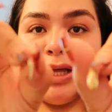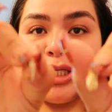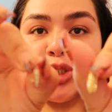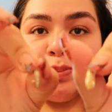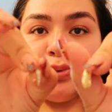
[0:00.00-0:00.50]
like
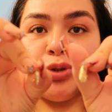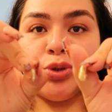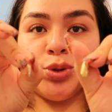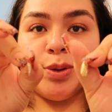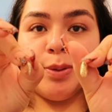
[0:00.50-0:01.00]

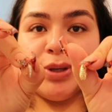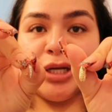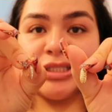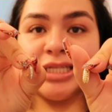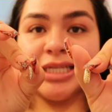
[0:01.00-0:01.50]
triple
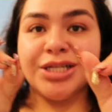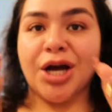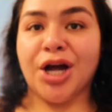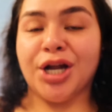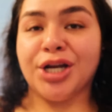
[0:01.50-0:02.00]
piercings
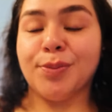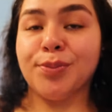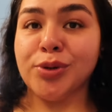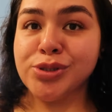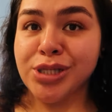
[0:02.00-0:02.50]
on
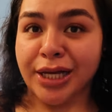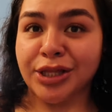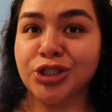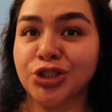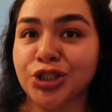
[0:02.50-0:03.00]
both sides.
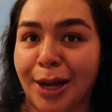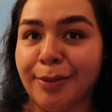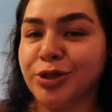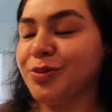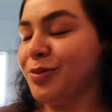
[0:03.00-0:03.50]
Yeah,
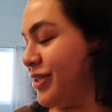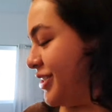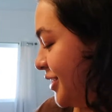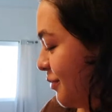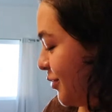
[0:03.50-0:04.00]
triple
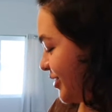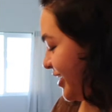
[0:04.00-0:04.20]
piercings on both